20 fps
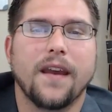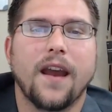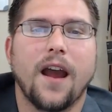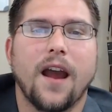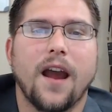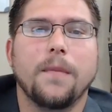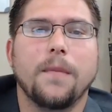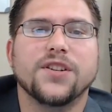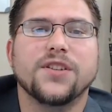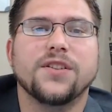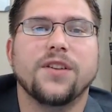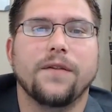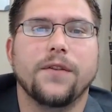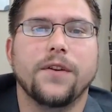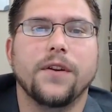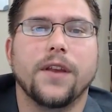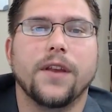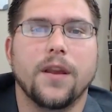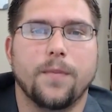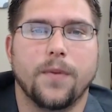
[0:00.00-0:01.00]
how much
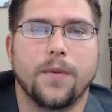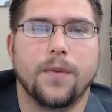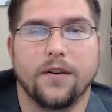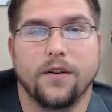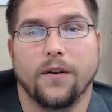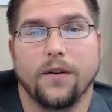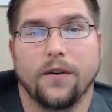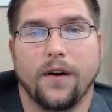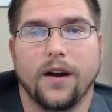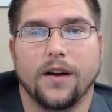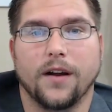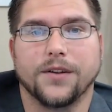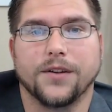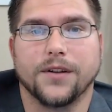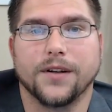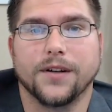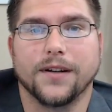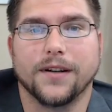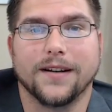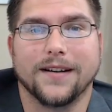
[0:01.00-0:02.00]
stuff do you keep in your garage?